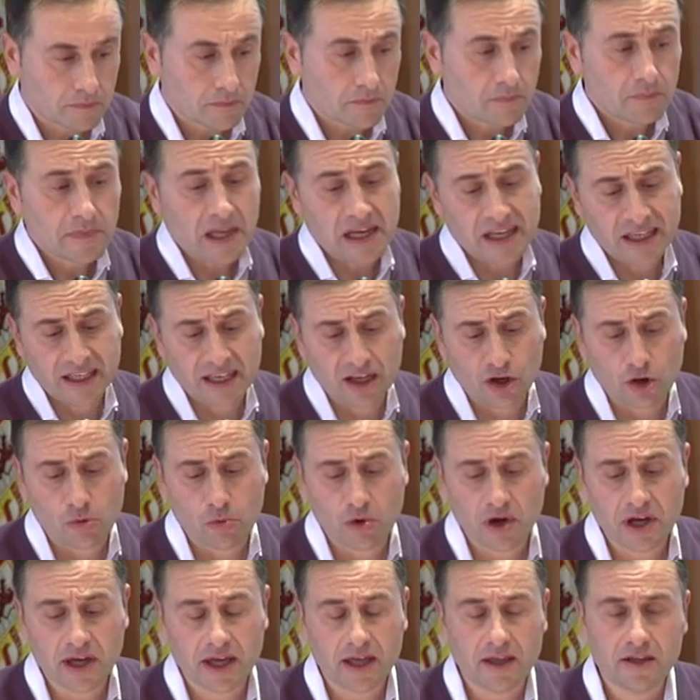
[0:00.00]
Once
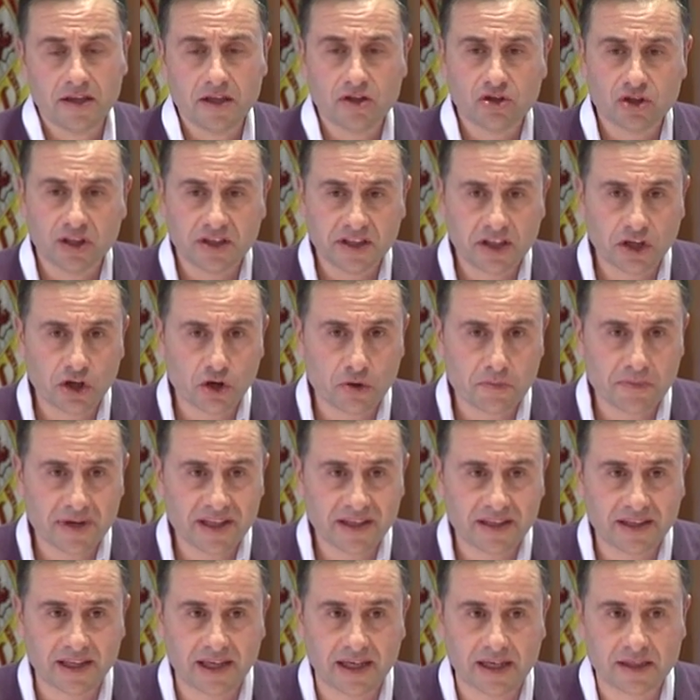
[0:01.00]
the
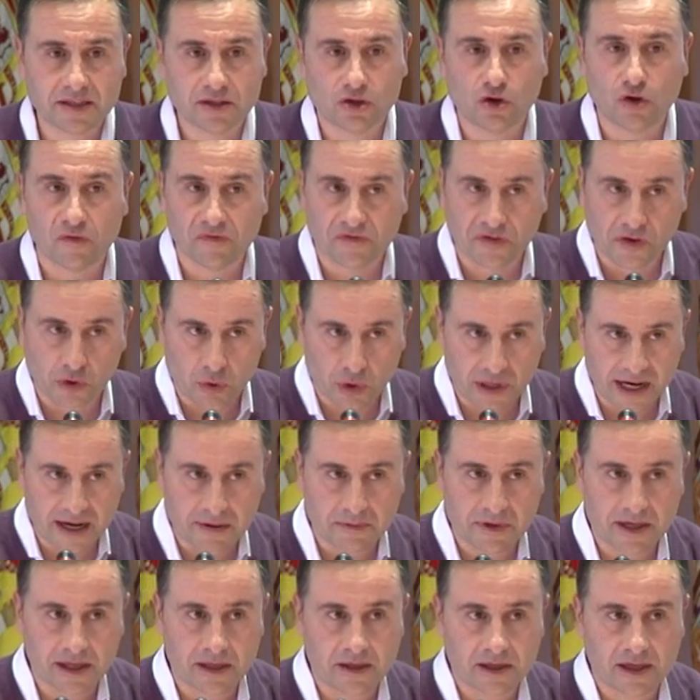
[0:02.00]
discussion deadline,
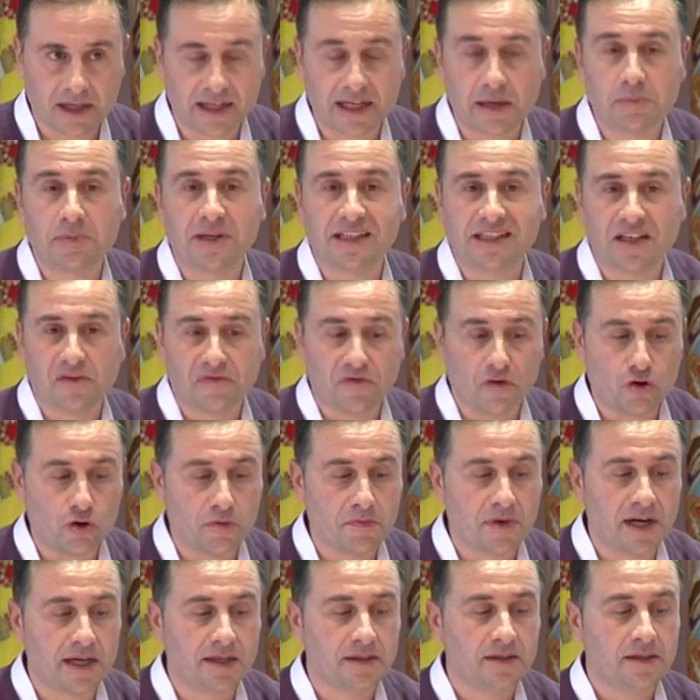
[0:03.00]
the discussion
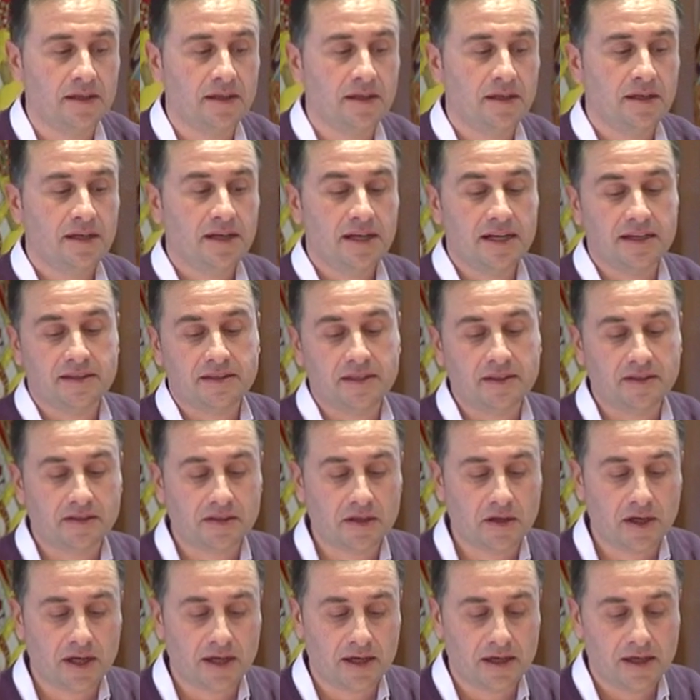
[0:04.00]
calendar
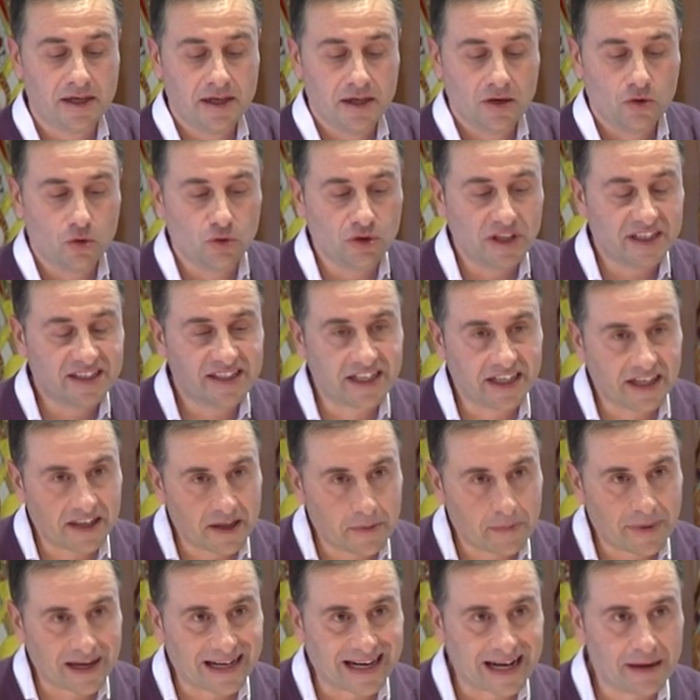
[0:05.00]
is
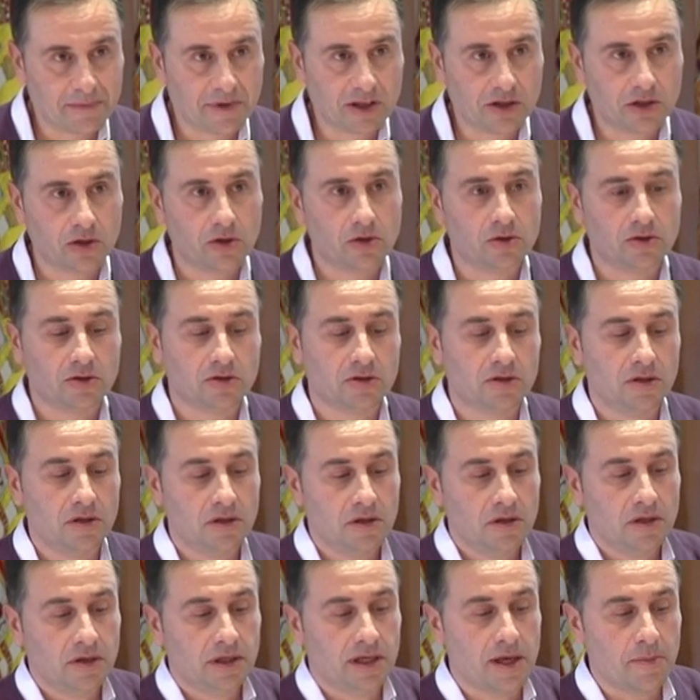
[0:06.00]
finished, of
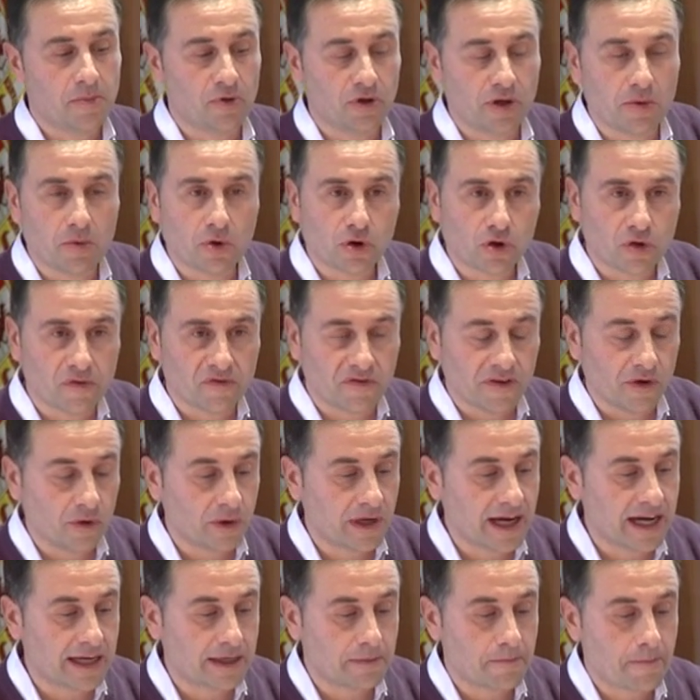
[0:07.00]
course you can
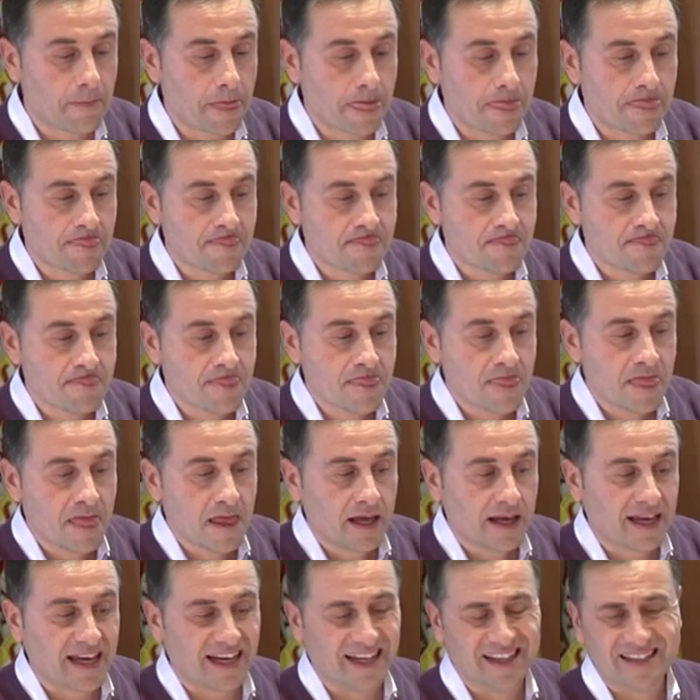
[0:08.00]
configure it. There's a series of
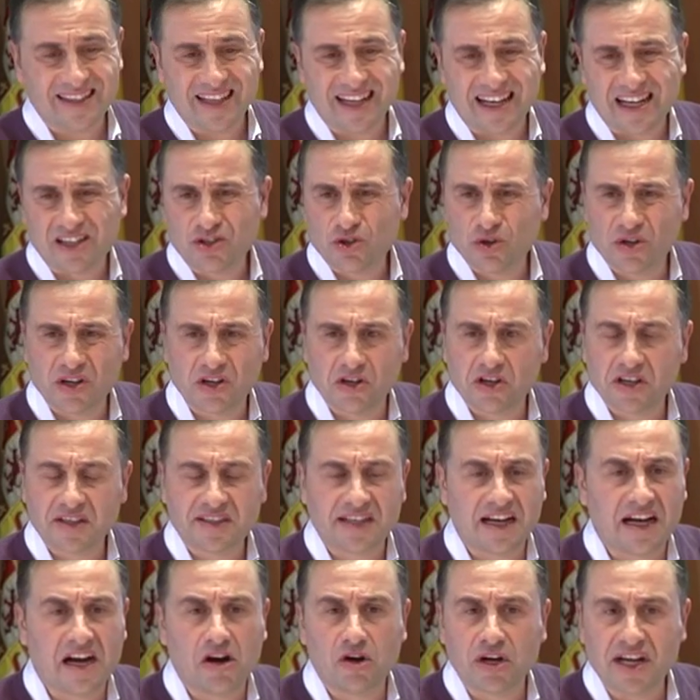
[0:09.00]
parameters you may
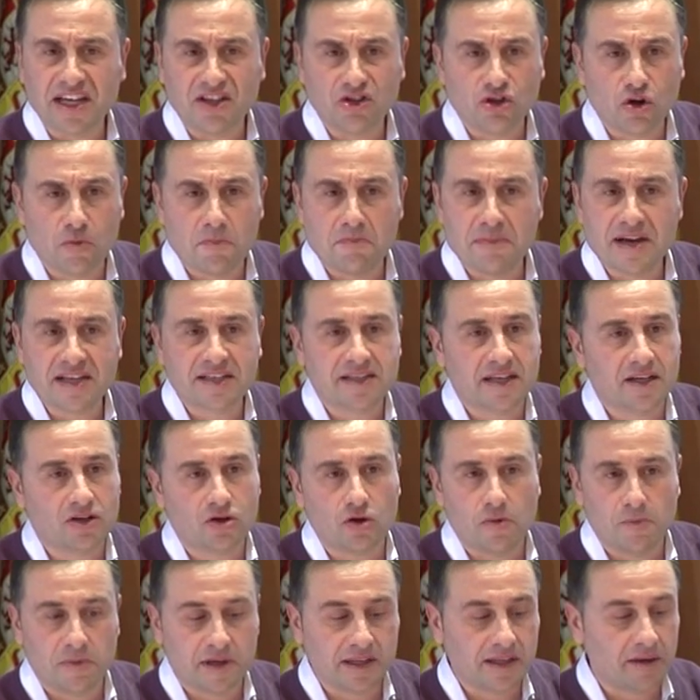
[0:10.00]
modify. In
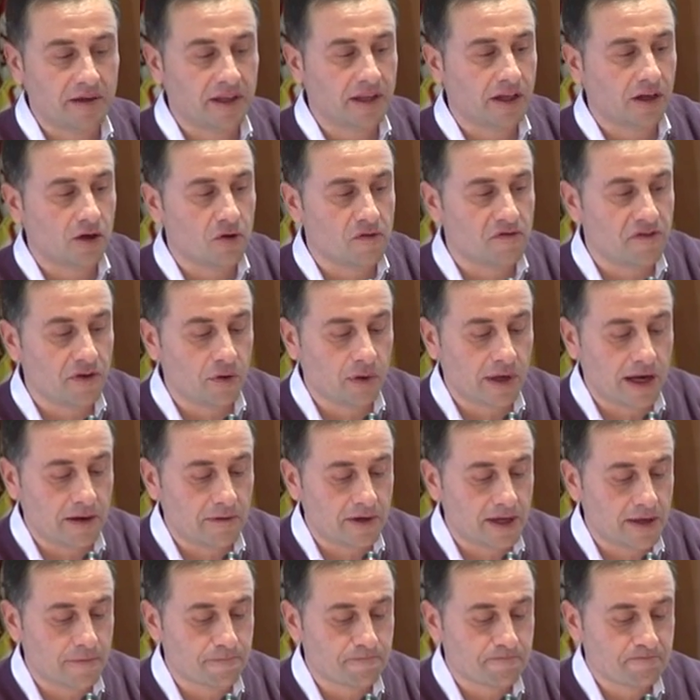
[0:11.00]
this case, I think
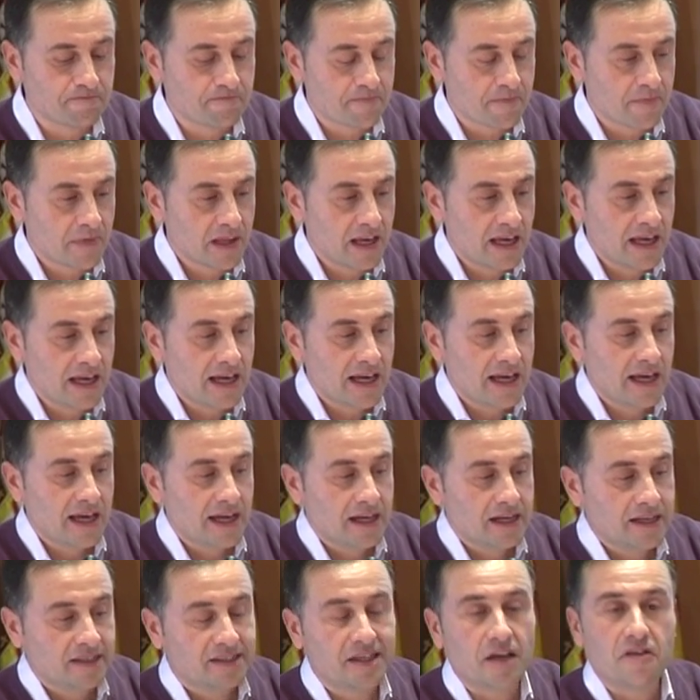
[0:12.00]
they are 2
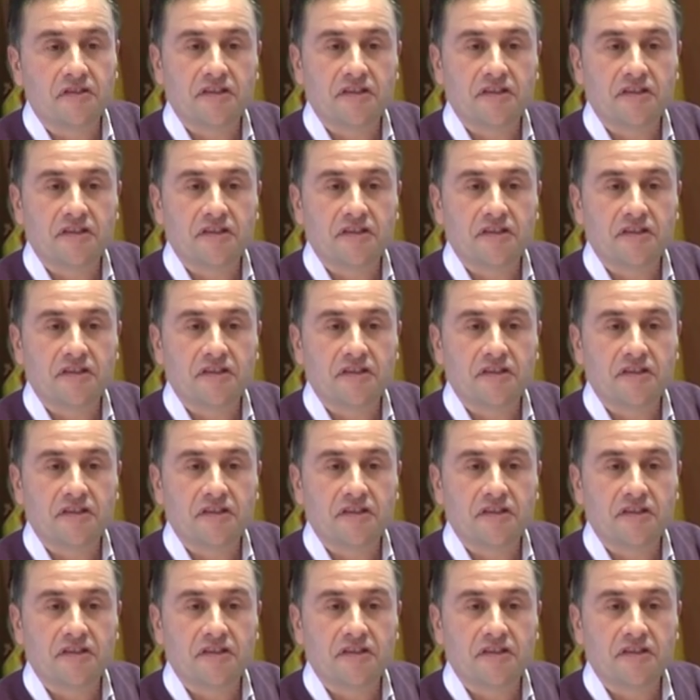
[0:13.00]
months.